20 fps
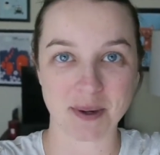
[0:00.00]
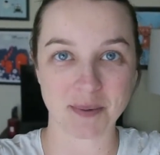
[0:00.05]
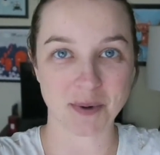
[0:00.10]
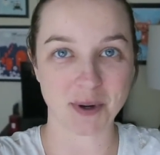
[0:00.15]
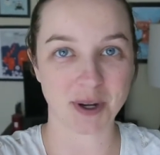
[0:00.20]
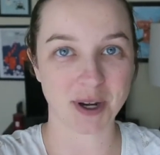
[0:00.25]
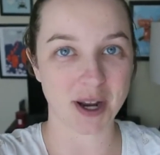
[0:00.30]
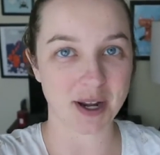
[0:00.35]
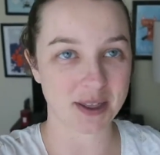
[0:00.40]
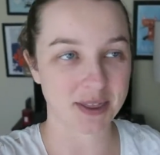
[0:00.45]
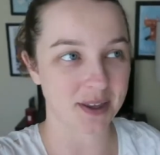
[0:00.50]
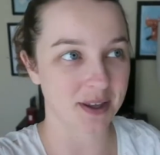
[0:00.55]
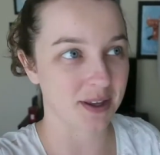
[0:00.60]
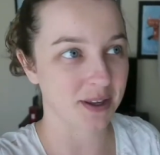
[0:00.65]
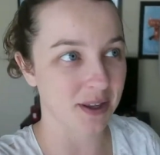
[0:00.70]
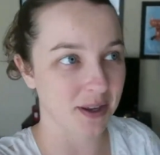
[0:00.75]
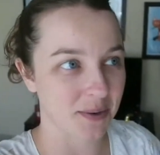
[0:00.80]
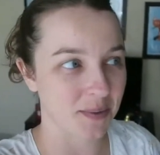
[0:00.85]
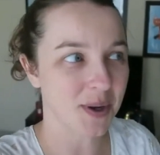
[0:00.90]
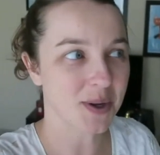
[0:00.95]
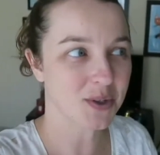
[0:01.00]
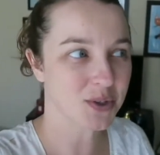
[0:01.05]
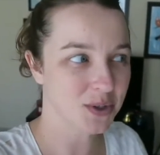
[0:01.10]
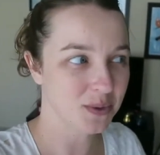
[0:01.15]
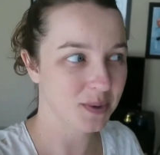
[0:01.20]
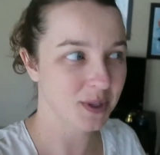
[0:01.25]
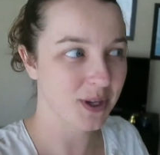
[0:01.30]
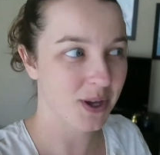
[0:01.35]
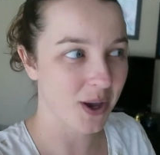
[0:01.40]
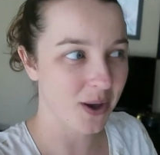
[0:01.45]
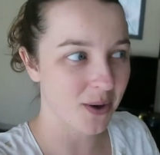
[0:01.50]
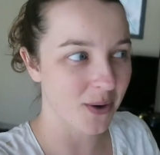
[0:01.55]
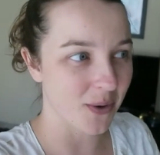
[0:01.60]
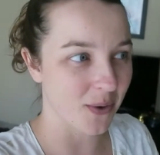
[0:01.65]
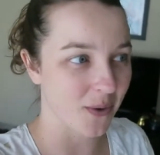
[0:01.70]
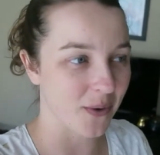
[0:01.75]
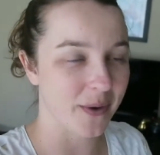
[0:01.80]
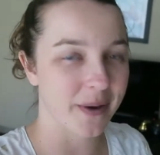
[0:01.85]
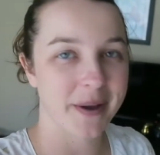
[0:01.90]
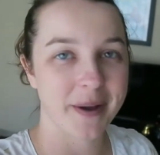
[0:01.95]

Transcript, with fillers: and we're kind of thinking, when should we go?